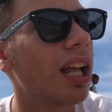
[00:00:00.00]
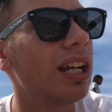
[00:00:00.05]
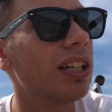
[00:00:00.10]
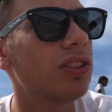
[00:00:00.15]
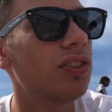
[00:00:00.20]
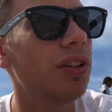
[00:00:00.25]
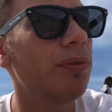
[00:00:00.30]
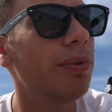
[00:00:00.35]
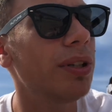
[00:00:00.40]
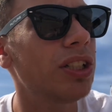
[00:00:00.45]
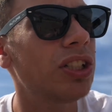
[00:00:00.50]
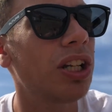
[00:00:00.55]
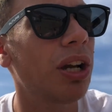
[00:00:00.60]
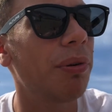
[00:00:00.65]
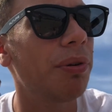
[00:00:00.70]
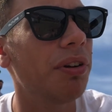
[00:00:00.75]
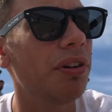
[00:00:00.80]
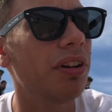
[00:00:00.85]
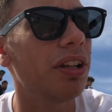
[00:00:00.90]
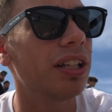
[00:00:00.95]
There's not much
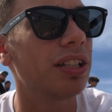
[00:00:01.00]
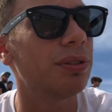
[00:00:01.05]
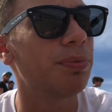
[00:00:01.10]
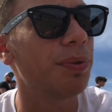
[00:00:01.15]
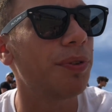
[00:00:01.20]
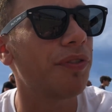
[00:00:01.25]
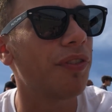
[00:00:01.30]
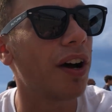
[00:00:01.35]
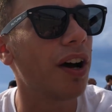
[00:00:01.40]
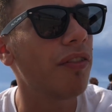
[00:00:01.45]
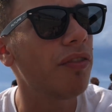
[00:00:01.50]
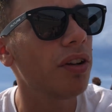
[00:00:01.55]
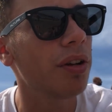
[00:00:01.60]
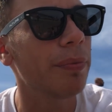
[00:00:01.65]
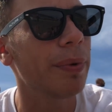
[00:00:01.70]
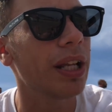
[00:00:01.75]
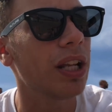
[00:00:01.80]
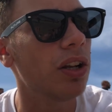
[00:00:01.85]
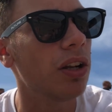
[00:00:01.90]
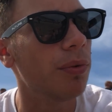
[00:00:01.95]
going on here, to be fair. I thought it'd
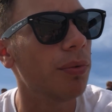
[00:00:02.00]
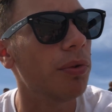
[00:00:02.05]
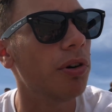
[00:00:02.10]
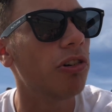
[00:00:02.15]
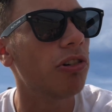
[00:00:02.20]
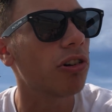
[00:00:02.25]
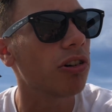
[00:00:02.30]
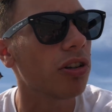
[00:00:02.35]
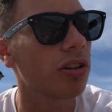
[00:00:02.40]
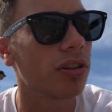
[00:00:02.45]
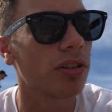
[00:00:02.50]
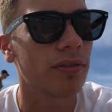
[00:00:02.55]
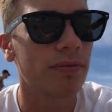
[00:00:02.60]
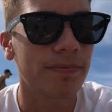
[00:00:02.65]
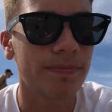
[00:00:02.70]
be a lot more on.